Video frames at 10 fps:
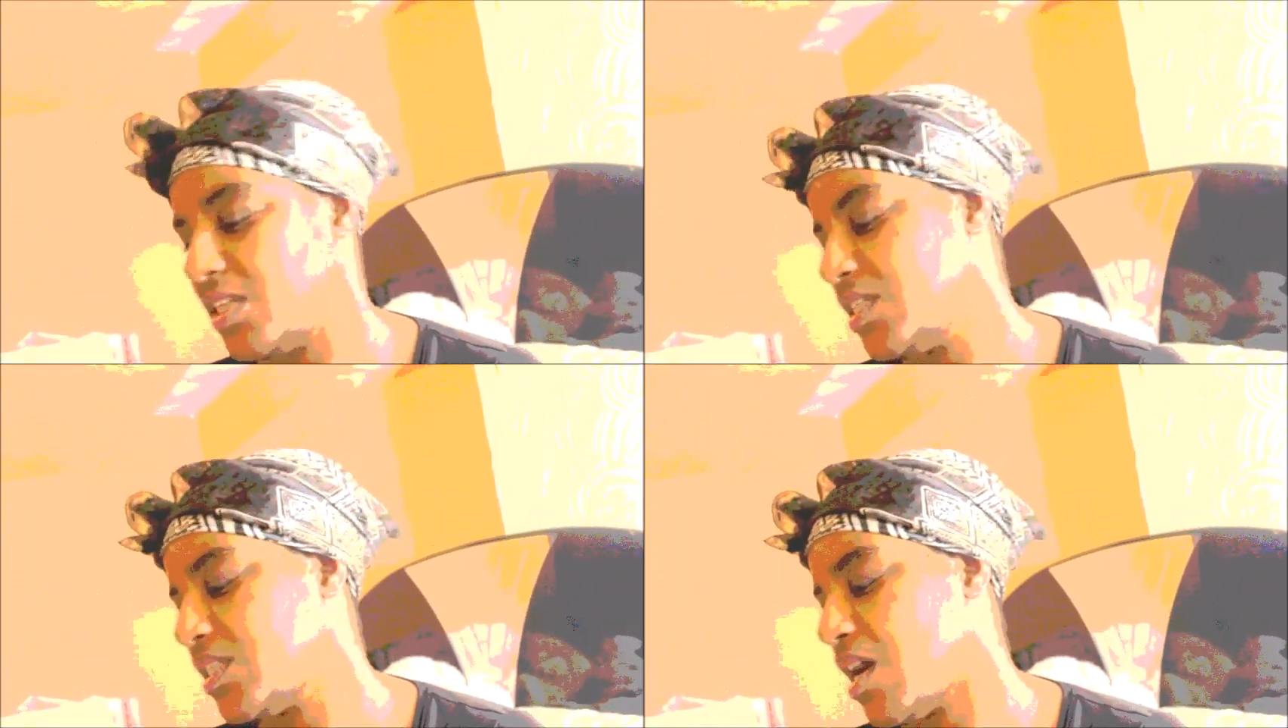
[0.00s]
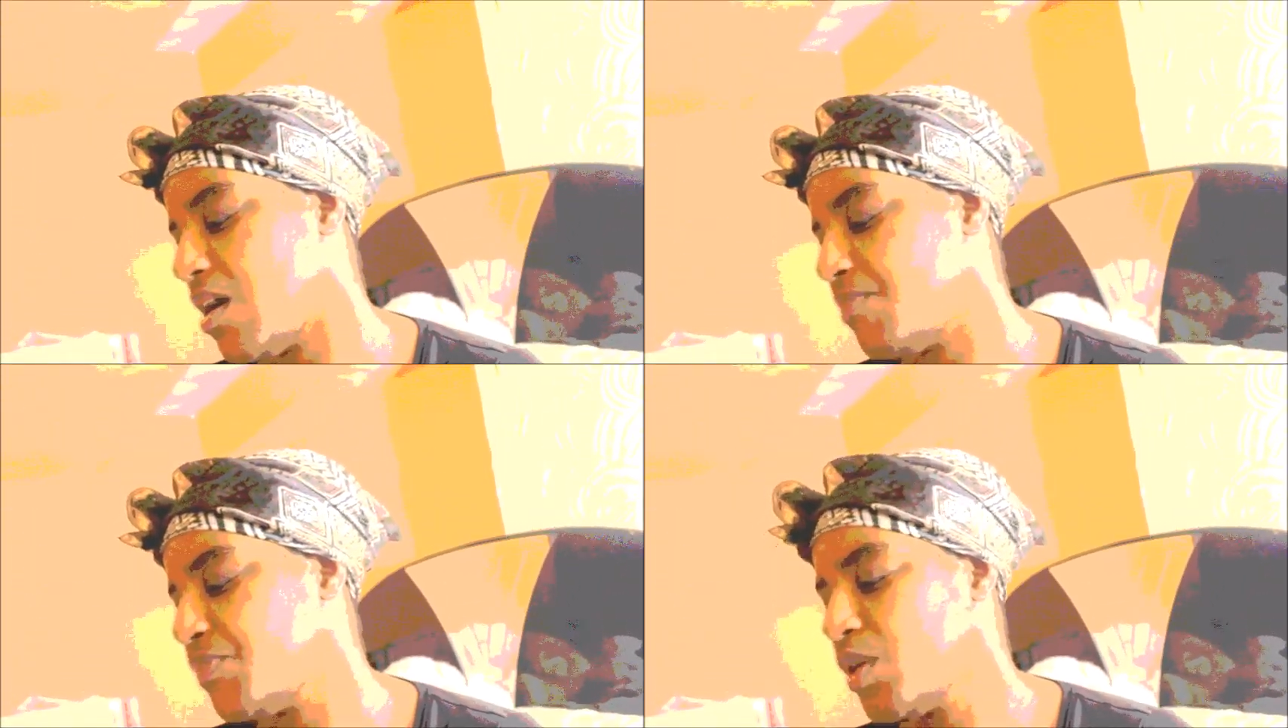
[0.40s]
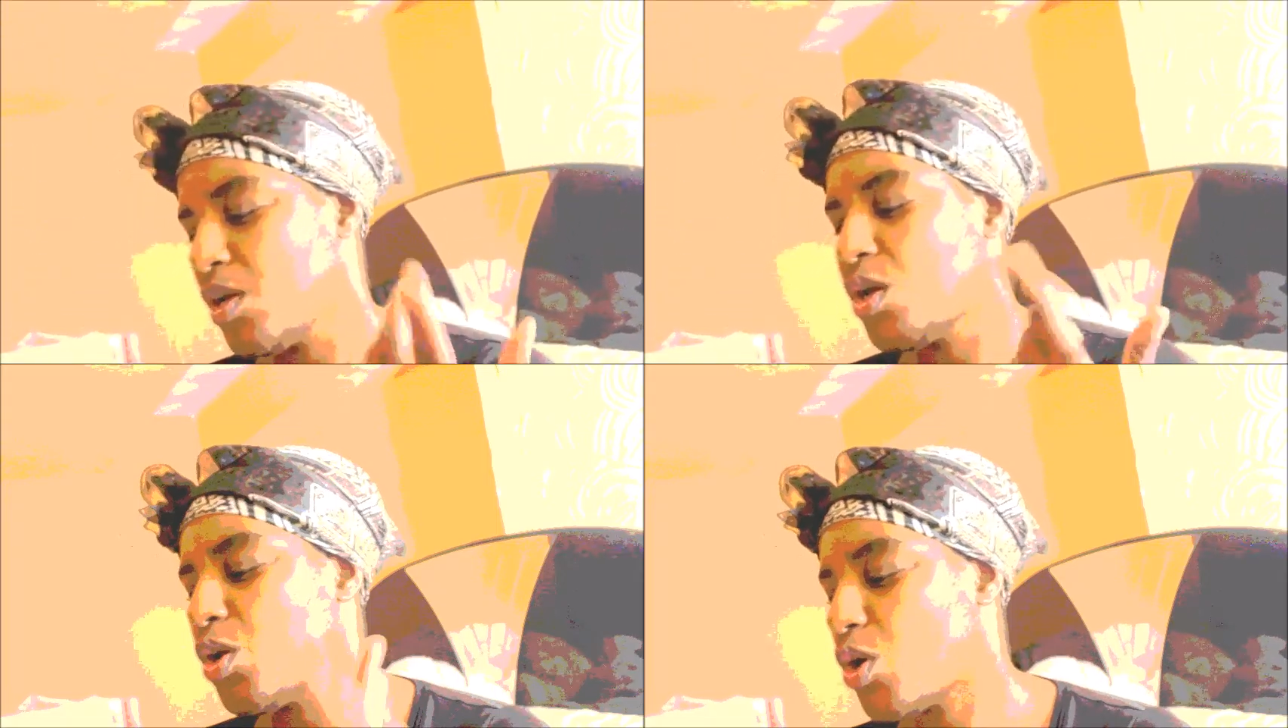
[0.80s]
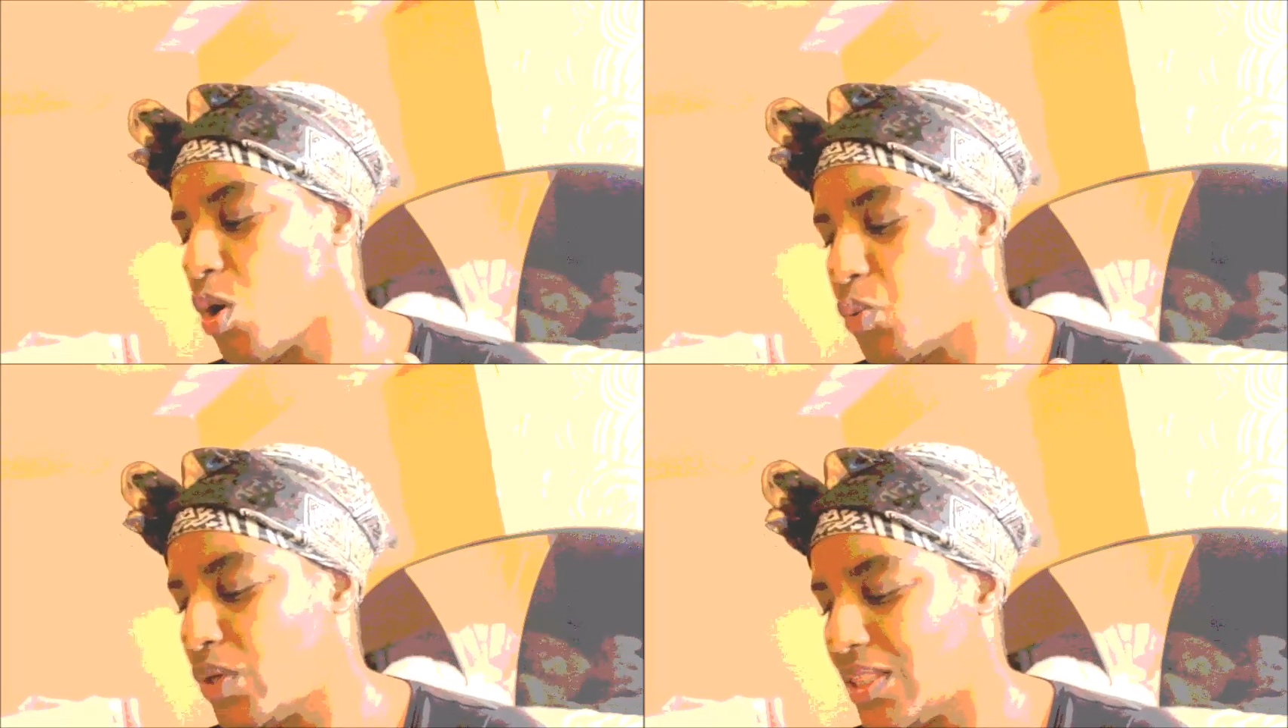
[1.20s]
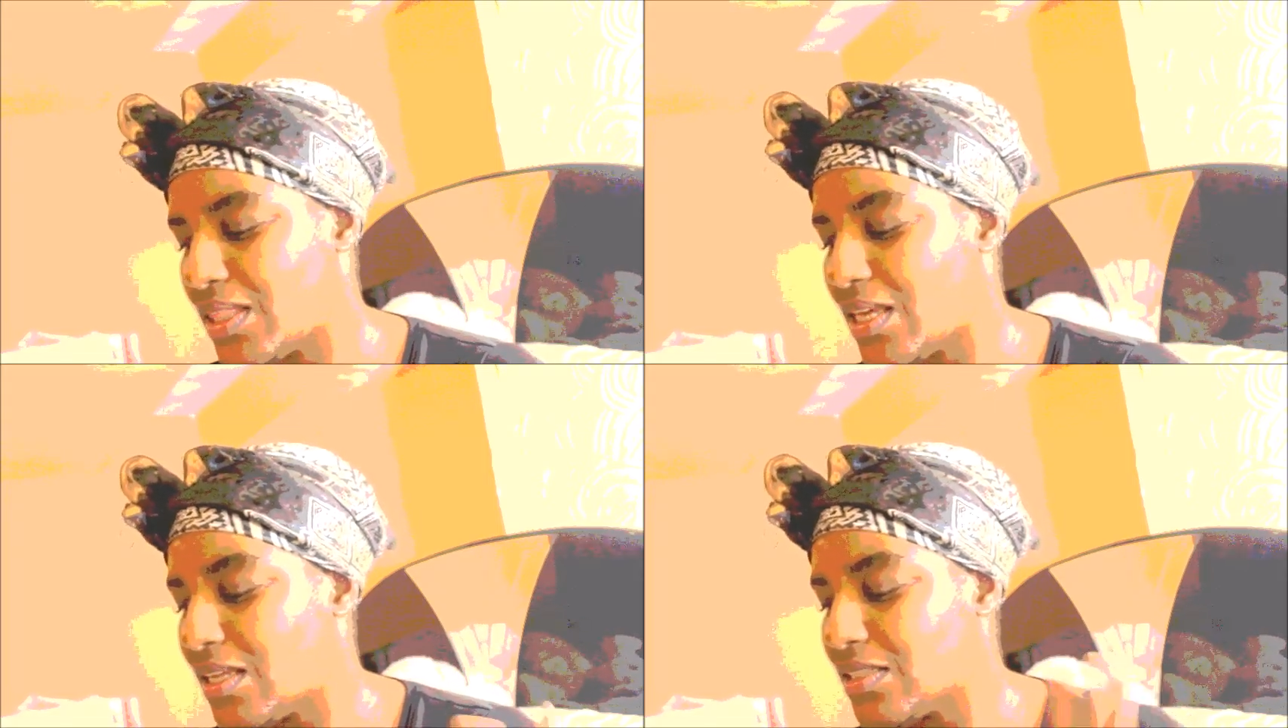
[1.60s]
these Go Wheat
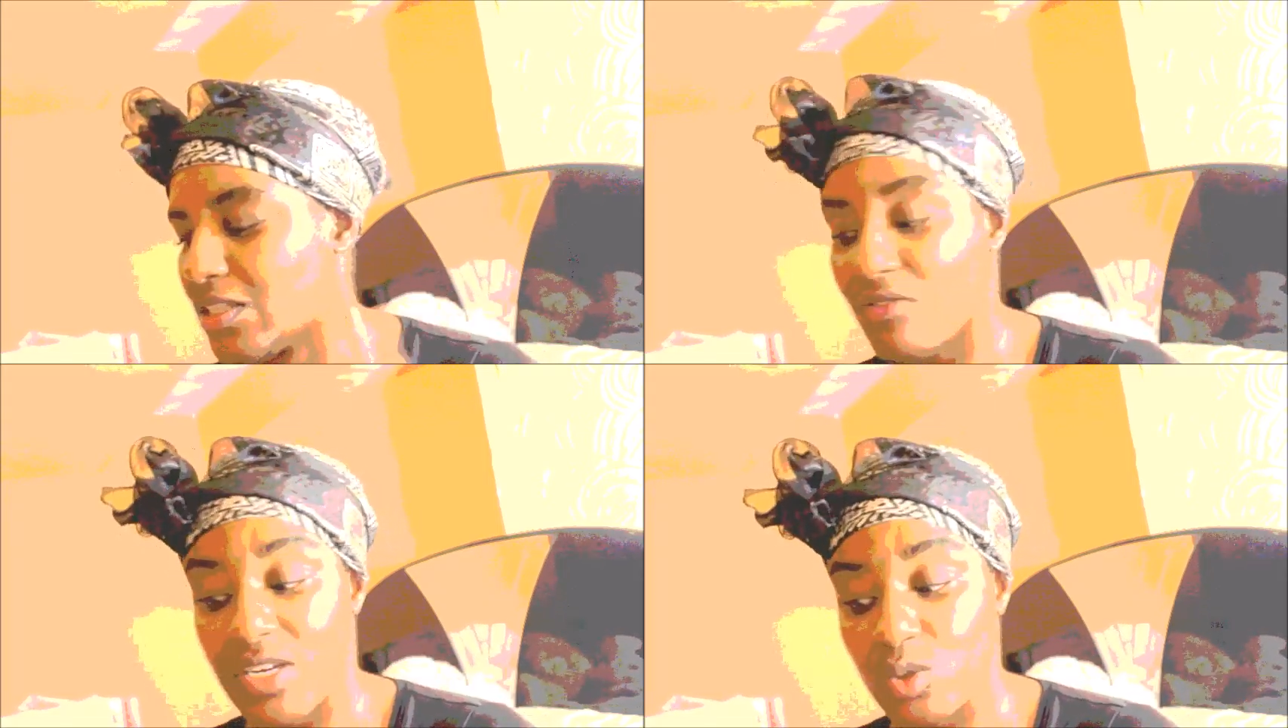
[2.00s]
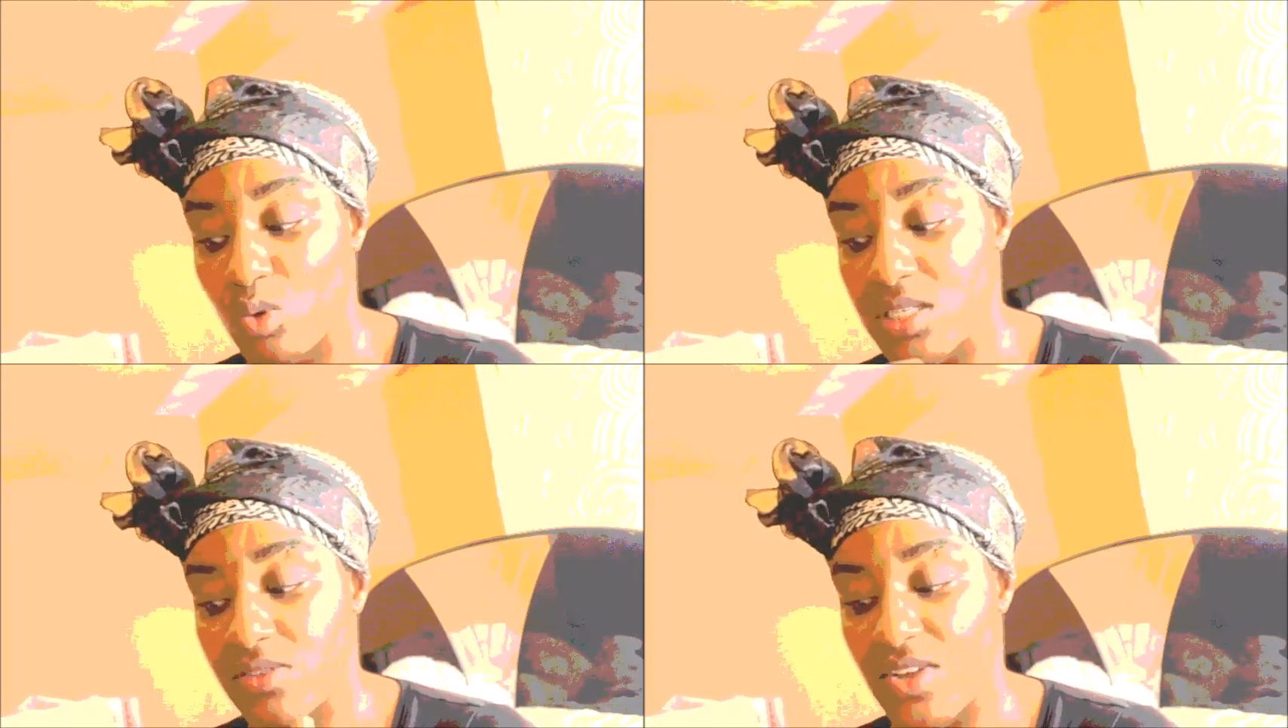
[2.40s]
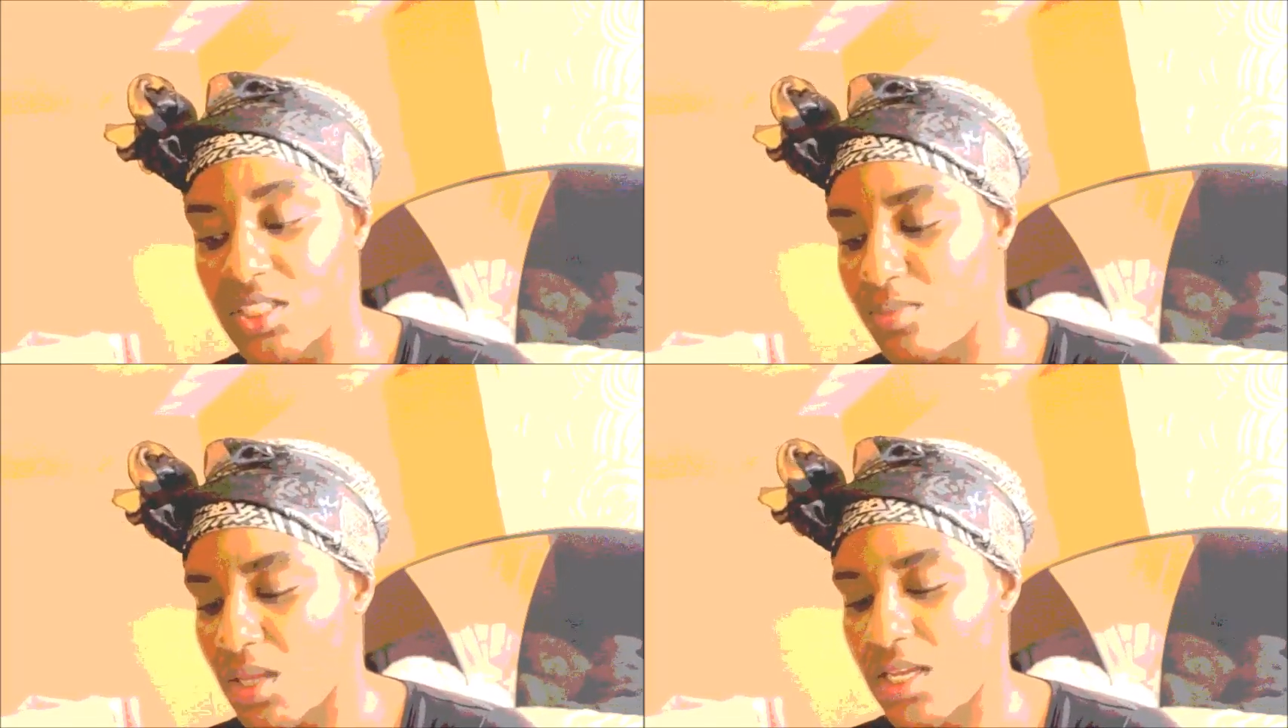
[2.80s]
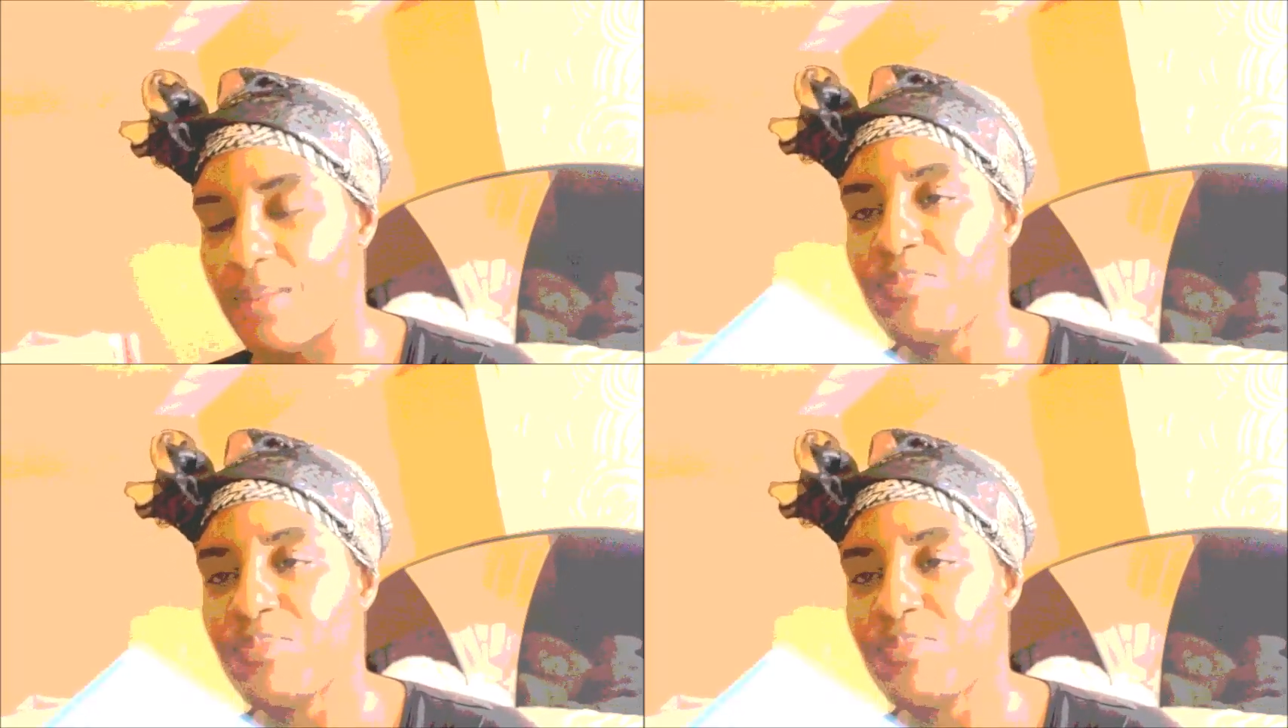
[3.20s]
Thins, the rice ones, veggie blend.